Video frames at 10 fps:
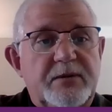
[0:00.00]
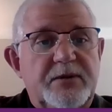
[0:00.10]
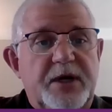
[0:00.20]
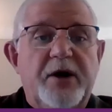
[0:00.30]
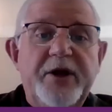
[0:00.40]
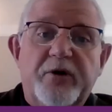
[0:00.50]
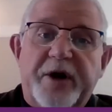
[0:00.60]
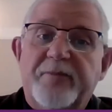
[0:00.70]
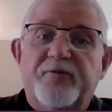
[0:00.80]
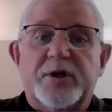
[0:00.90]
The
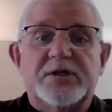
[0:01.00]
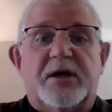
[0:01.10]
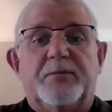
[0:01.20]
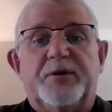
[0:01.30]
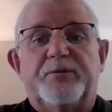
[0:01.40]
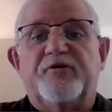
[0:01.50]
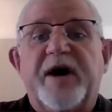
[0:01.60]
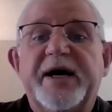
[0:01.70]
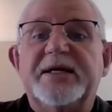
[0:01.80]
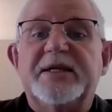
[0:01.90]
audiogram, for example,
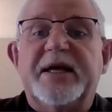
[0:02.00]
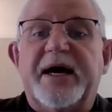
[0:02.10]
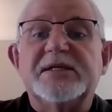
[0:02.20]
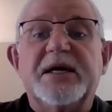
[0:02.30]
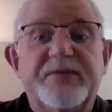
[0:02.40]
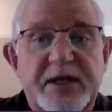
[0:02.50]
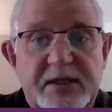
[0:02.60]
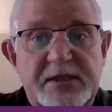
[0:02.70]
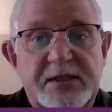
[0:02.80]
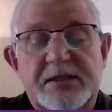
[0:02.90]
provided as
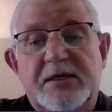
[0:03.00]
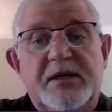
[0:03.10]
evidence